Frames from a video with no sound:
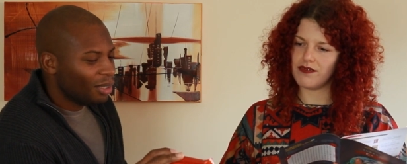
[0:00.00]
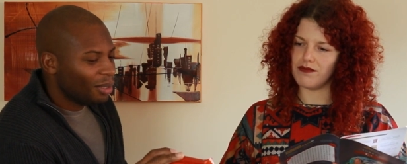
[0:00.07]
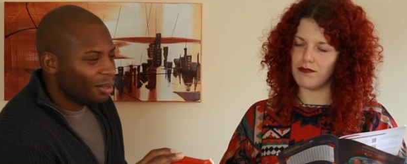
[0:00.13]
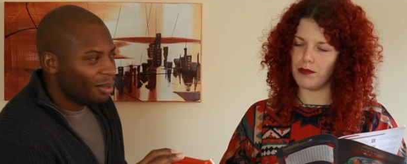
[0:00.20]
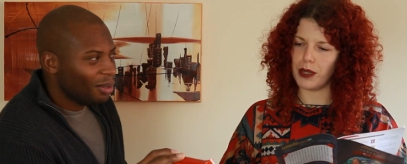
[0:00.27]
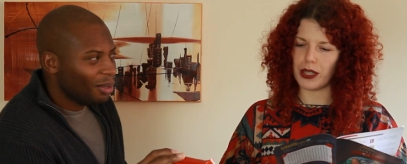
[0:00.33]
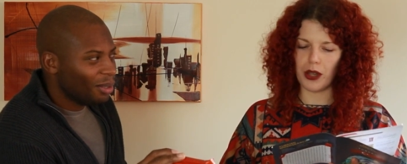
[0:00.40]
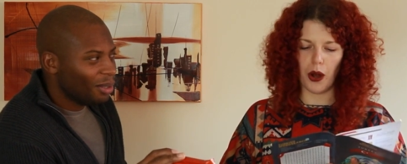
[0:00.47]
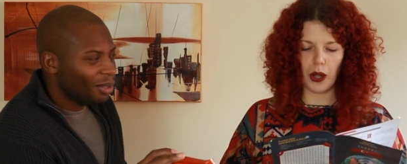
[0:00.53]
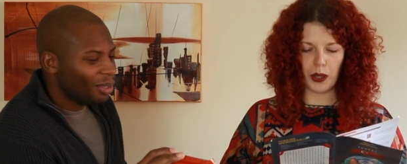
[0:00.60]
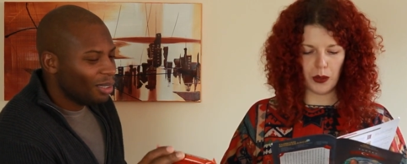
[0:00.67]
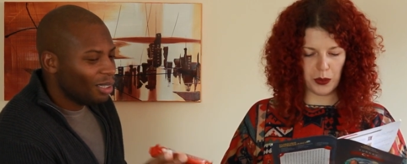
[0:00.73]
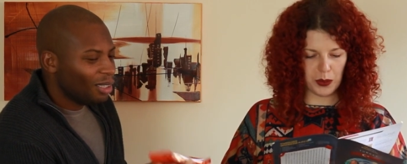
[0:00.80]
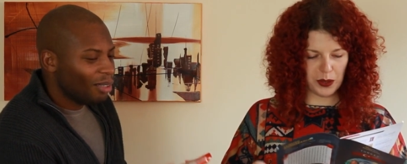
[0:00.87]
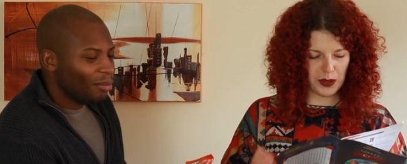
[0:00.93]

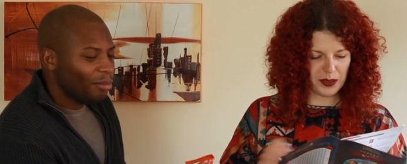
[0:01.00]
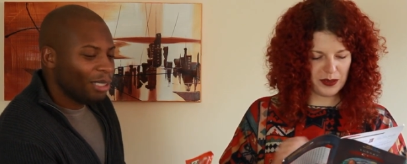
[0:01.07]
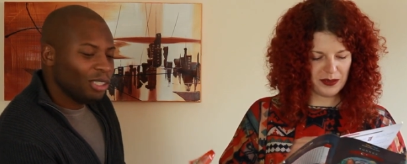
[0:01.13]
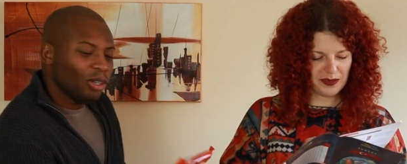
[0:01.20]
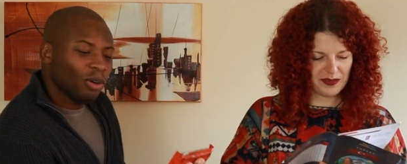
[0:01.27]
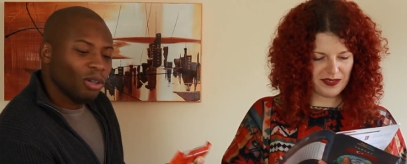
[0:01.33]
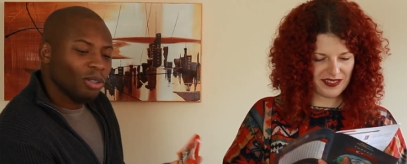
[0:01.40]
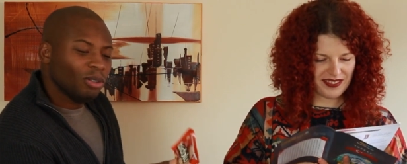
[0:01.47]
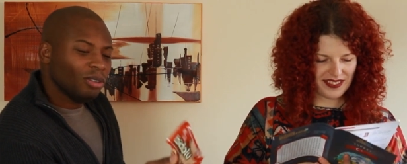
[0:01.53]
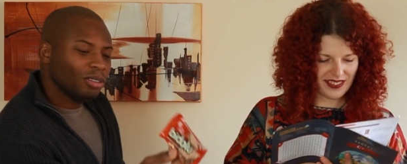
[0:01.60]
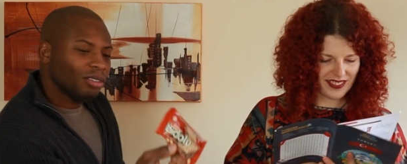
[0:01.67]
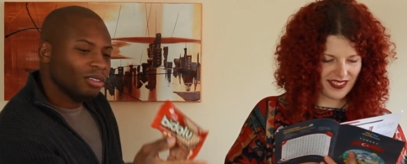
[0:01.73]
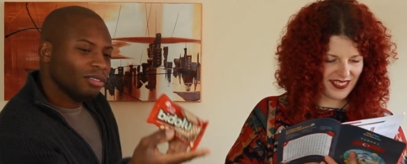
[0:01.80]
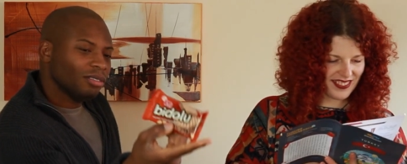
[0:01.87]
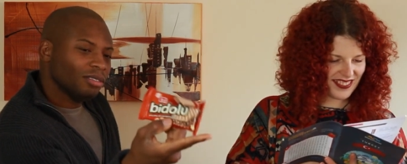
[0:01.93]
Speaker 1: Bidolu.
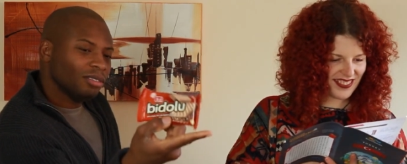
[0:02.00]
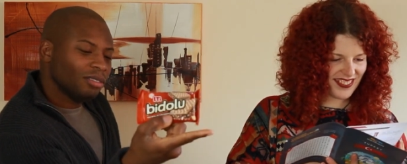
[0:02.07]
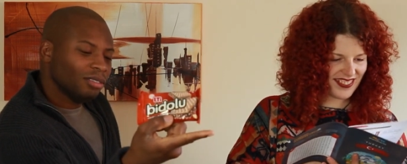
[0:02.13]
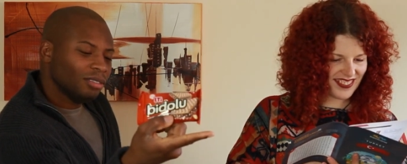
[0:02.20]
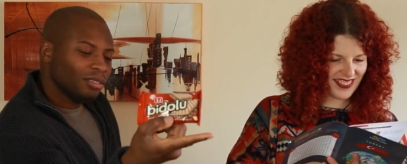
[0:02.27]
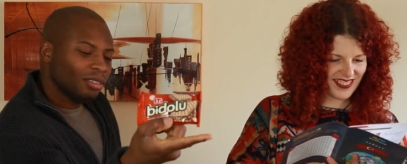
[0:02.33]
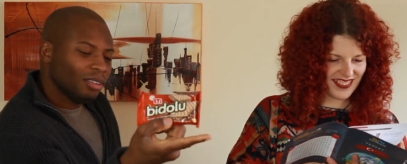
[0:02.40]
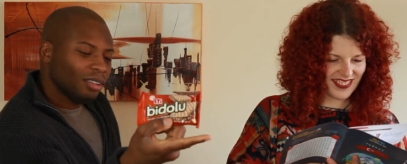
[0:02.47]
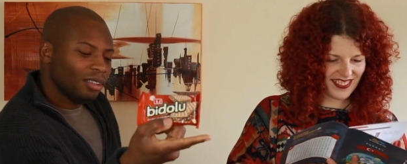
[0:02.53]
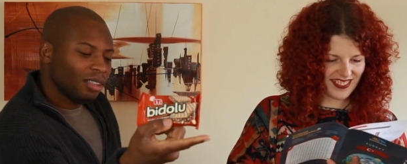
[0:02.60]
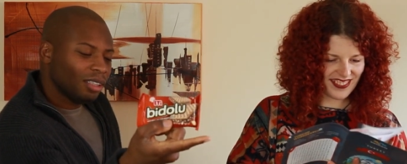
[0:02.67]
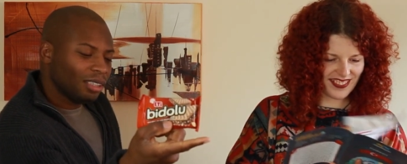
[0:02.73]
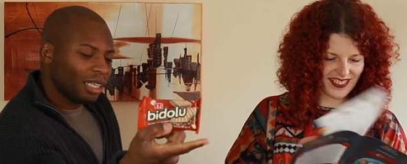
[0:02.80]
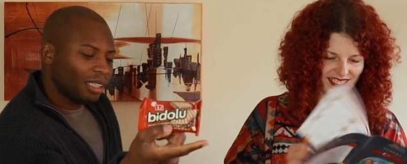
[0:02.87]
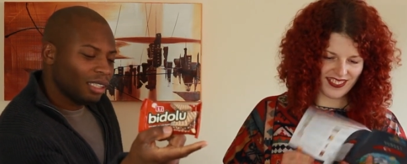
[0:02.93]
Bidolu.
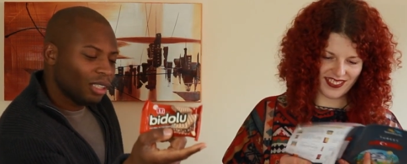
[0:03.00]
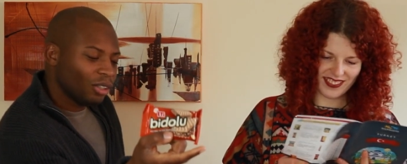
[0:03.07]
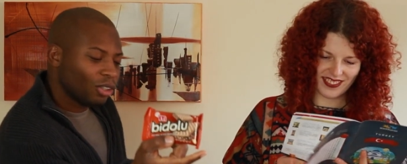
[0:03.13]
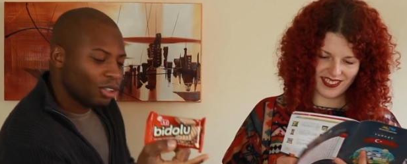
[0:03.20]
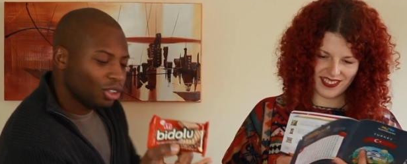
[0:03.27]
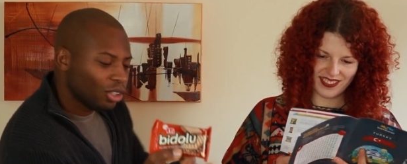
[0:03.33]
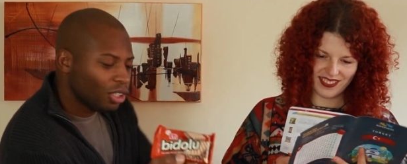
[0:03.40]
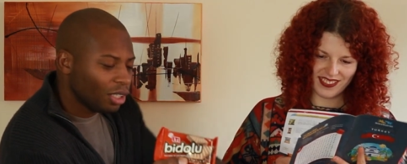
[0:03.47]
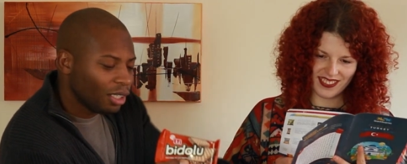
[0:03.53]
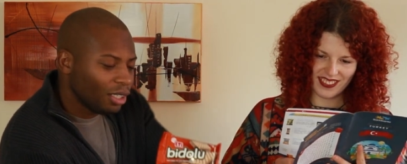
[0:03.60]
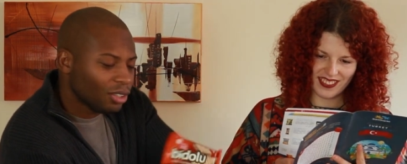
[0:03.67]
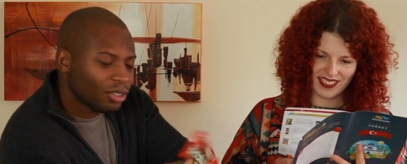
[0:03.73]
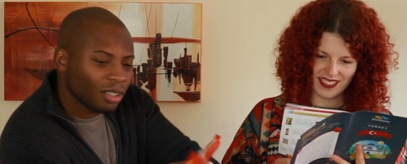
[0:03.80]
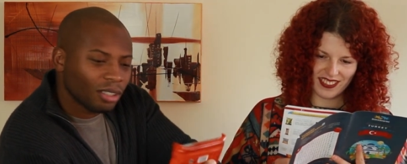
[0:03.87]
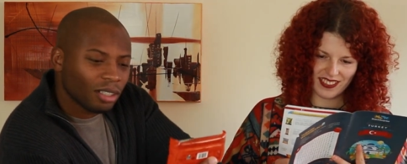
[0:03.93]
Looks like little
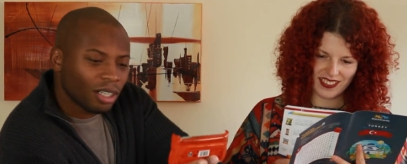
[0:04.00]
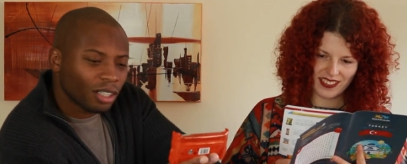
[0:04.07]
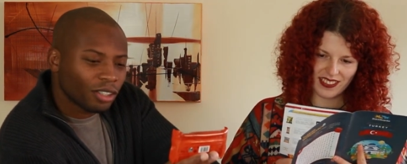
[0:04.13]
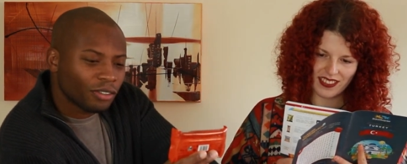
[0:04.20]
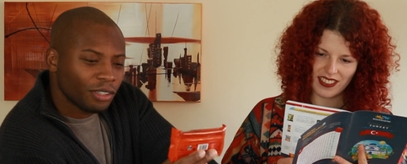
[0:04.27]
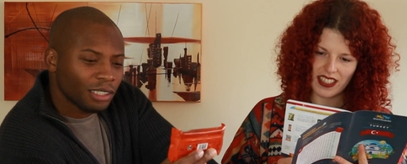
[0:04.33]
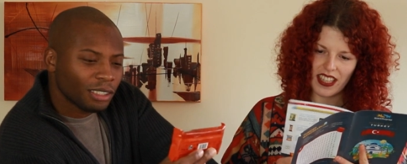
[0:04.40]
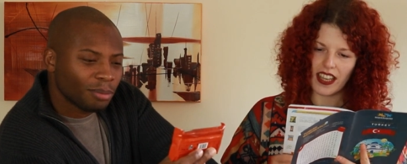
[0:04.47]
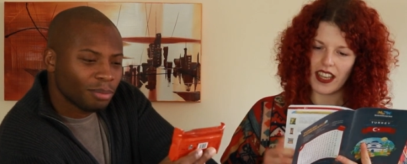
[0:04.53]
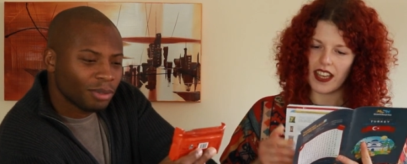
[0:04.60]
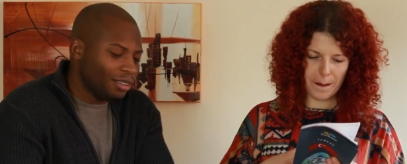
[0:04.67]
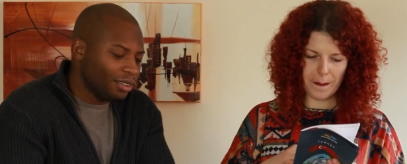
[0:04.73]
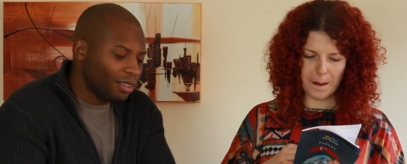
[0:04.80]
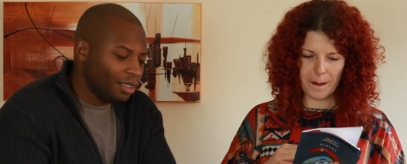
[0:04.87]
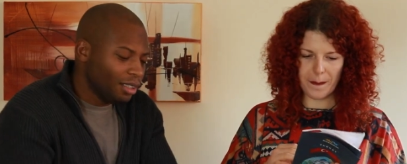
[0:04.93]
cookies or, or
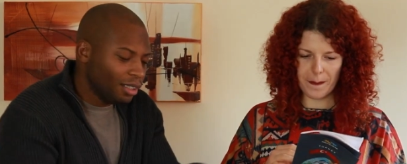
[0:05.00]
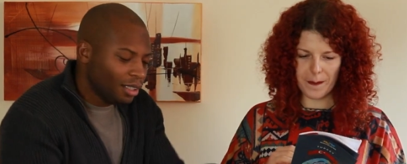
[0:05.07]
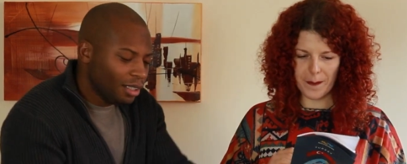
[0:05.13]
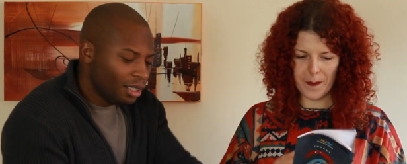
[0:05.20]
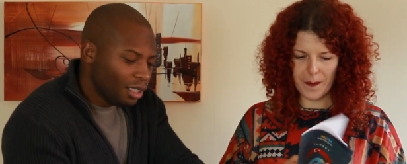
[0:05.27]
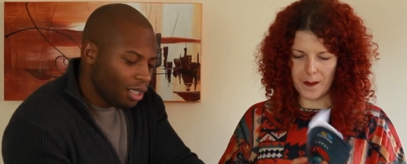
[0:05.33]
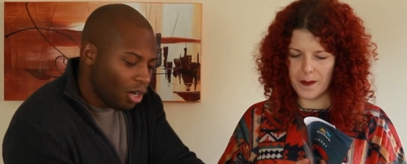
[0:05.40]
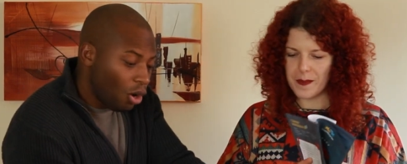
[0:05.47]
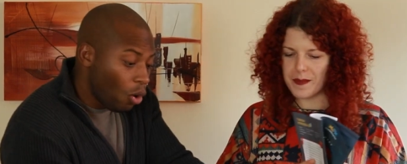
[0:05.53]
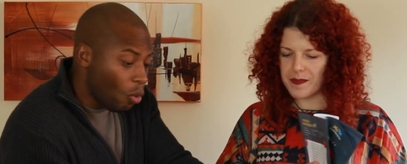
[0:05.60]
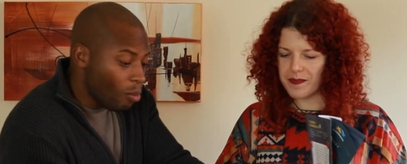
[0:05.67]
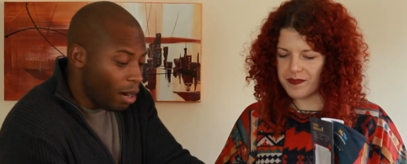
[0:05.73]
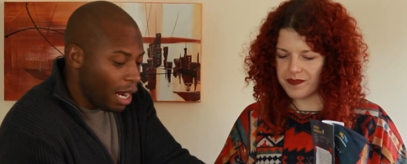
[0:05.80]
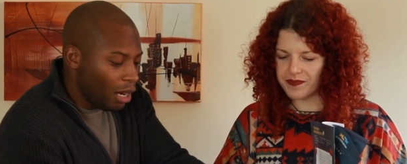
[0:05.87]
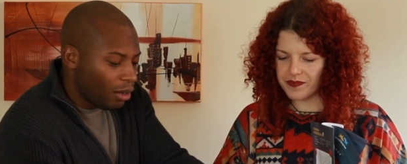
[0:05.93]
crisps. Oh
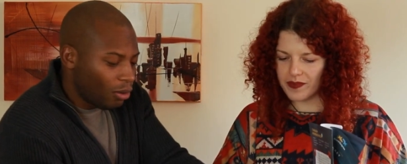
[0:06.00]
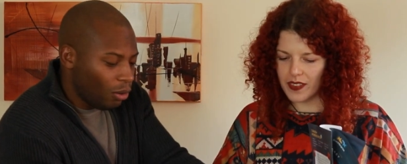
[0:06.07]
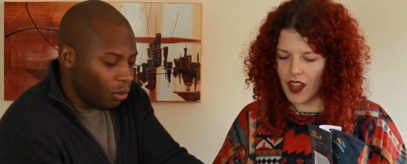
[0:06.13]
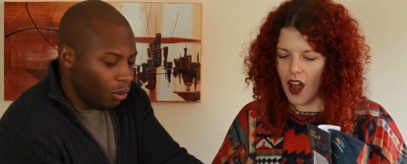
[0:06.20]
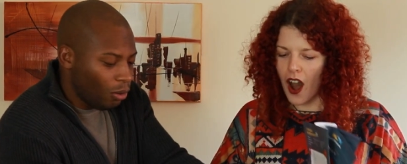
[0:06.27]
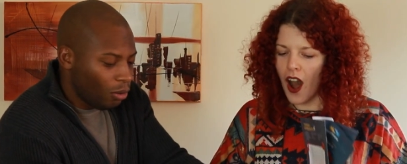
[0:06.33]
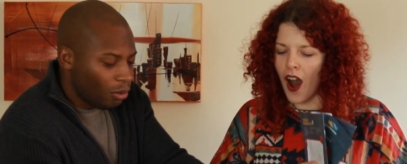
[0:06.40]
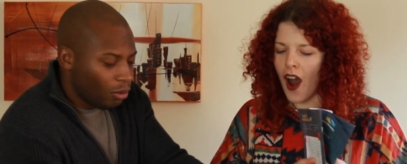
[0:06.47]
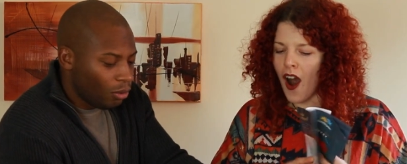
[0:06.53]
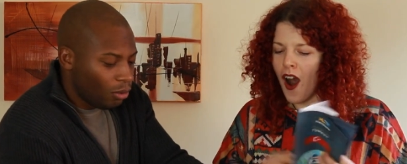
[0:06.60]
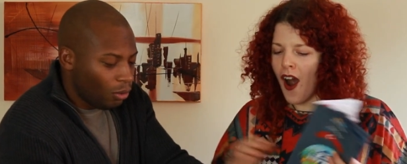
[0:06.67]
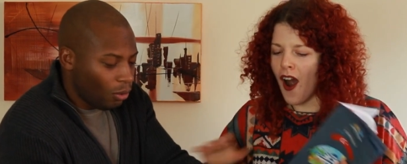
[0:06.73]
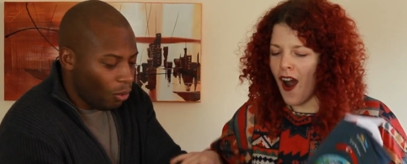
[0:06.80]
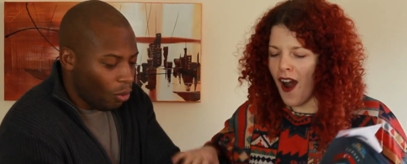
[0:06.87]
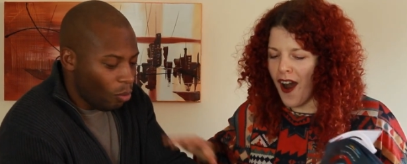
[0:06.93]
my,
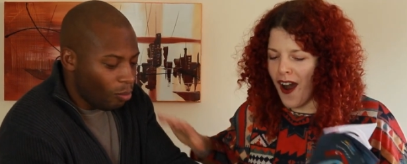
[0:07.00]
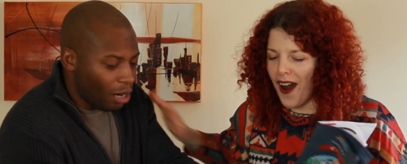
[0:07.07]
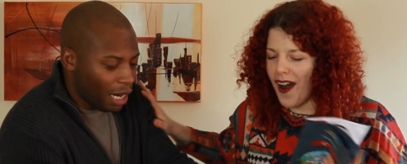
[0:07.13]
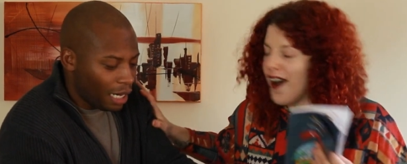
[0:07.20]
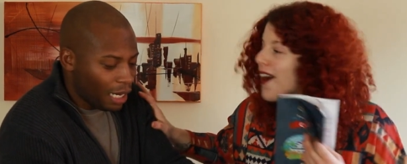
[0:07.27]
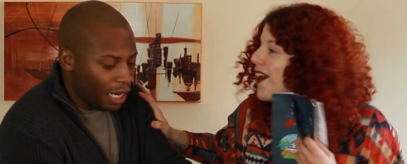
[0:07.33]
oh, oh my